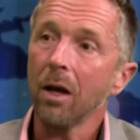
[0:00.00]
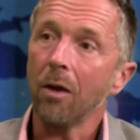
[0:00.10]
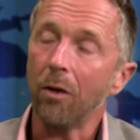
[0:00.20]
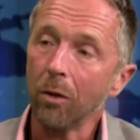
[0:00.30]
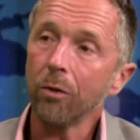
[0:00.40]

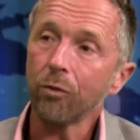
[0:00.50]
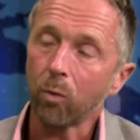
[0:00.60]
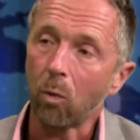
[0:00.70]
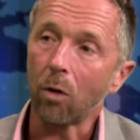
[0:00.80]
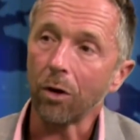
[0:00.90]
those
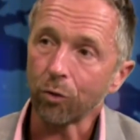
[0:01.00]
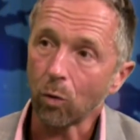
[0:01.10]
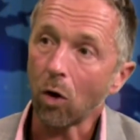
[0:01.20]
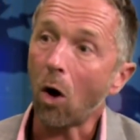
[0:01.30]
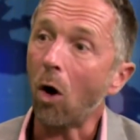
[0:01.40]
wars
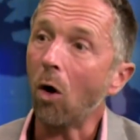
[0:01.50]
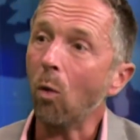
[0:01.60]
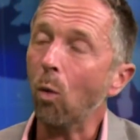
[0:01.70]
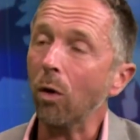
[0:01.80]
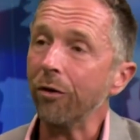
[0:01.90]
were all
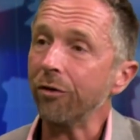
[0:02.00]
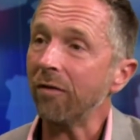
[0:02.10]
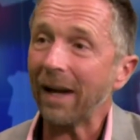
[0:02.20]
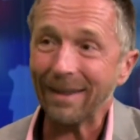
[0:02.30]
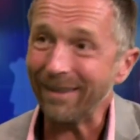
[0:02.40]
wars
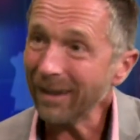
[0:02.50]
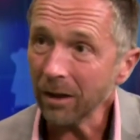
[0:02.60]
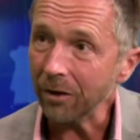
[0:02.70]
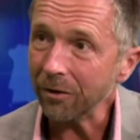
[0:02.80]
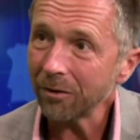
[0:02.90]
of
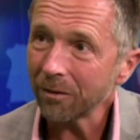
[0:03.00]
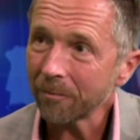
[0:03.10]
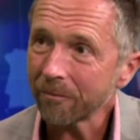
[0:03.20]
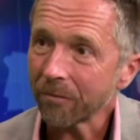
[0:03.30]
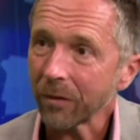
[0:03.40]
ideas.
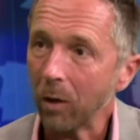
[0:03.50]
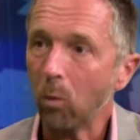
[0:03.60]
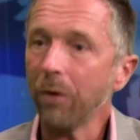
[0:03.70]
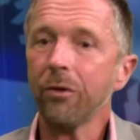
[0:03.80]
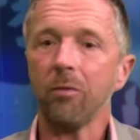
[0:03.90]
It
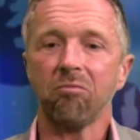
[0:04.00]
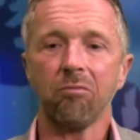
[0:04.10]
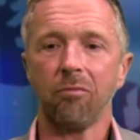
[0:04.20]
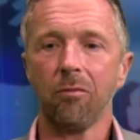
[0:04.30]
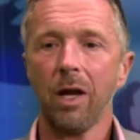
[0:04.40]
wasn't.
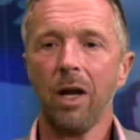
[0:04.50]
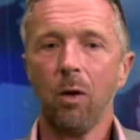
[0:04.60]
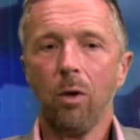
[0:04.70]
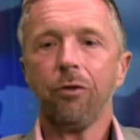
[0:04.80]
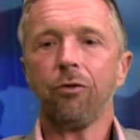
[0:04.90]

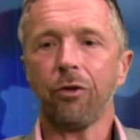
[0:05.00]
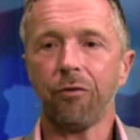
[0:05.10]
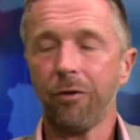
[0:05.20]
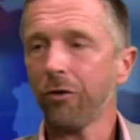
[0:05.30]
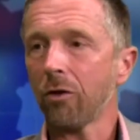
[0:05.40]
It wasn't
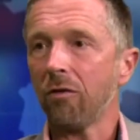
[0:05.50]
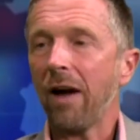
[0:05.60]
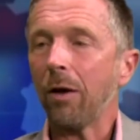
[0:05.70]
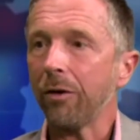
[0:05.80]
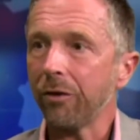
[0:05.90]
just physical
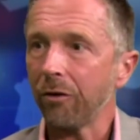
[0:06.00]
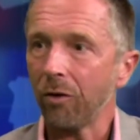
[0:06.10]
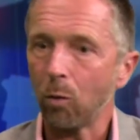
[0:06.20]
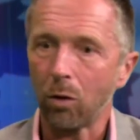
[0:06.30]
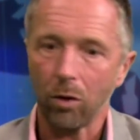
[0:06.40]
viruses in
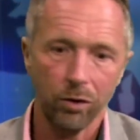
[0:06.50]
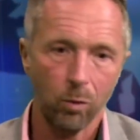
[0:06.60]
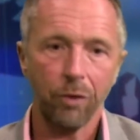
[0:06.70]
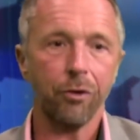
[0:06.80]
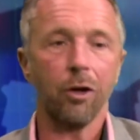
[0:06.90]
the world. It
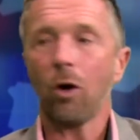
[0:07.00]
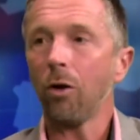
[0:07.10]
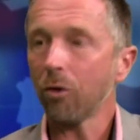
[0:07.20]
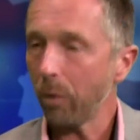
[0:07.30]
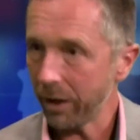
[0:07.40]
wasn't an
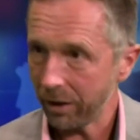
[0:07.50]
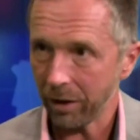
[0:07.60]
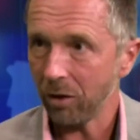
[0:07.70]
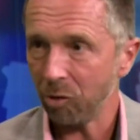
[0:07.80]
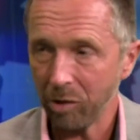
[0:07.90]
earthquake that
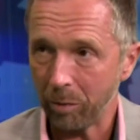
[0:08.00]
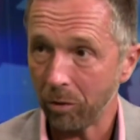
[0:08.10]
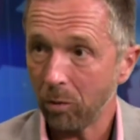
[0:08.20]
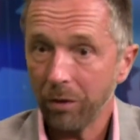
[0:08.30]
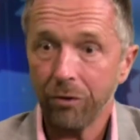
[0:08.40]
killed
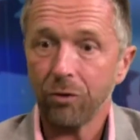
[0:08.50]
people. It wasn't